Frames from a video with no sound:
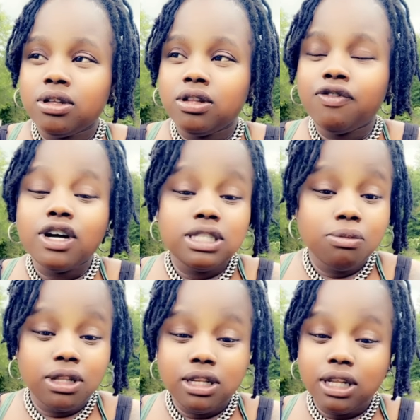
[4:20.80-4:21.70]
the foster
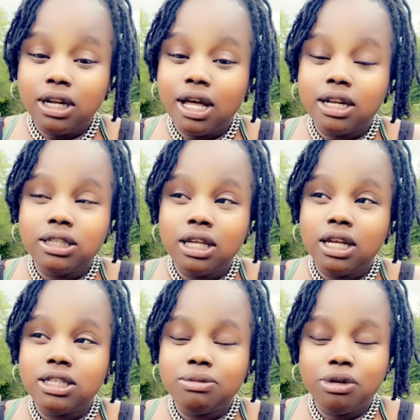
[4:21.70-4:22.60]
mother did a lot of
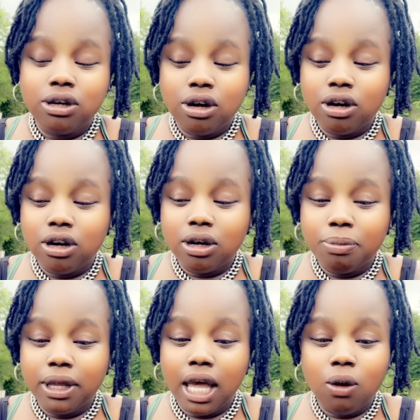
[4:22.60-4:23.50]
things. Me and her
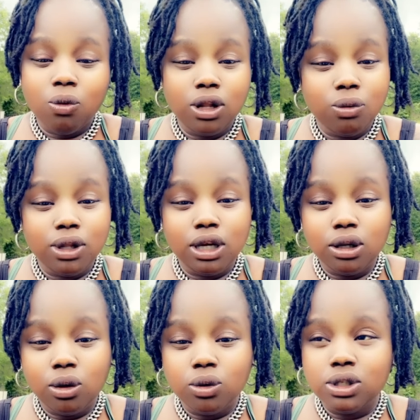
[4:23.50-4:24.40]
became really, really
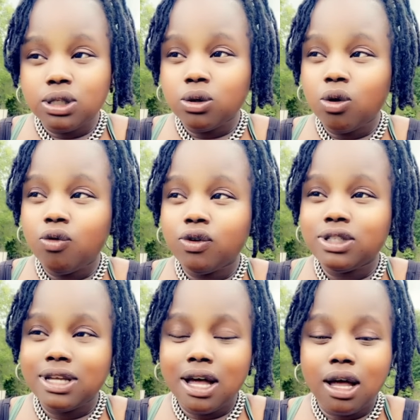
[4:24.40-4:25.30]
close over
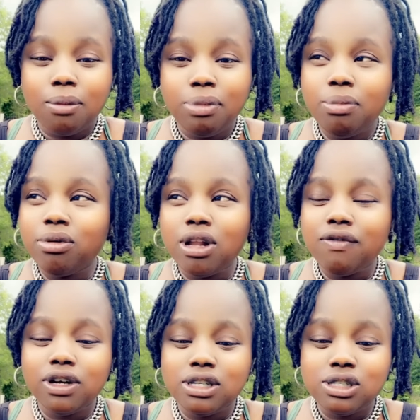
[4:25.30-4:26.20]
time. People
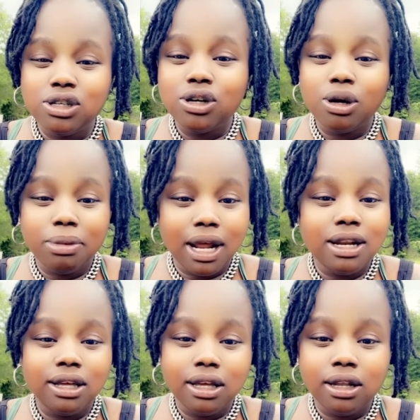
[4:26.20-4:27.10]
never understood her, but I
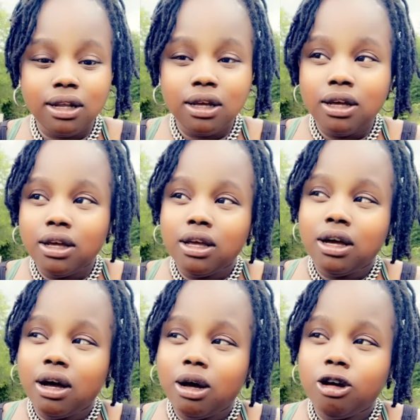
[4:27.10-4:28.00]
did.
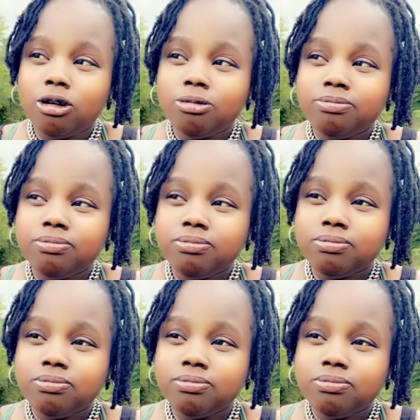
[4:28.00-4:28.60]
Um,